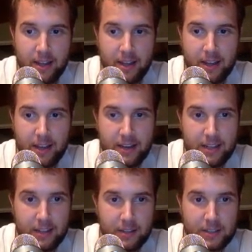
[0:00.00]
and
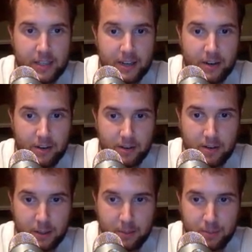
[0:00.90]
it looks like our
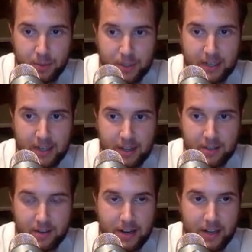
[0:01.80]

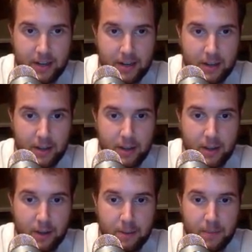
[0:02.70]
projectiles are hitting it,
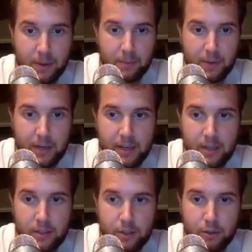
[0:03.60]
but we
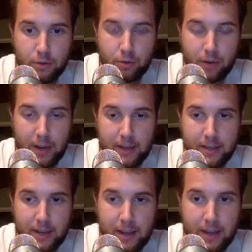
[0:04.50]
need to
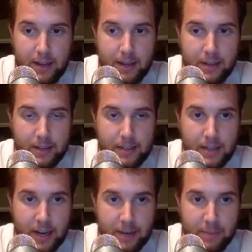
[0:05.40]
create a
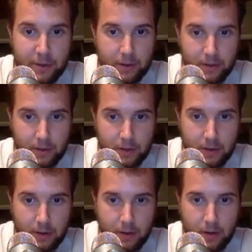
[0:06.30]
timer.
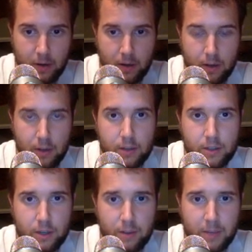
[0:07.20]

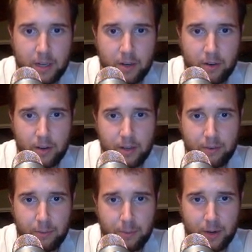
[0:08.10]
So I'm going to go to a
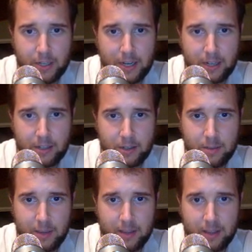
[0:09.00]
different project just
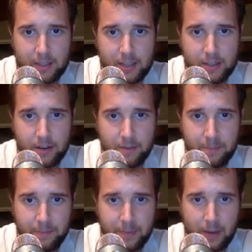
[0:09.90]
to make things easier.
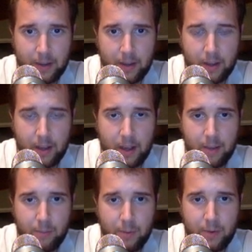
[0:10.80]

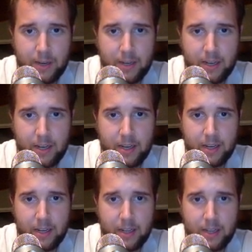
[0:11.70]
And what we
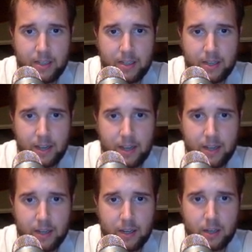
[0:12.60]
need is
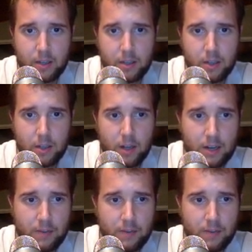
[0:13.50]
a clock,